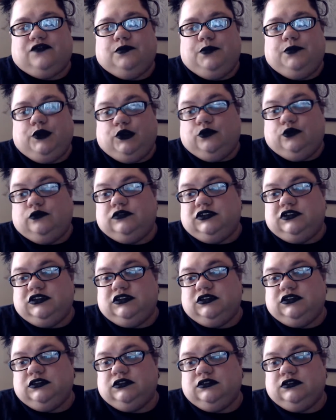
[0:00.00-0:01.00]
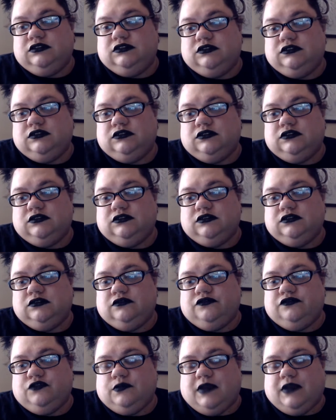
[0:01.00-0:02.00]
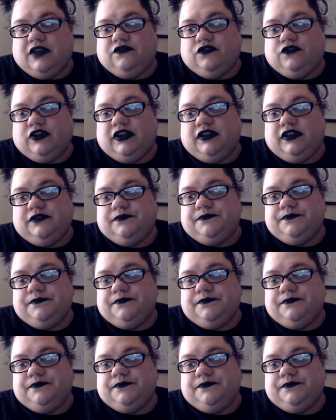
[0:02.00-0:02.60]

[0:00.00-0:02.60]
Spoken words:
boot for my foot.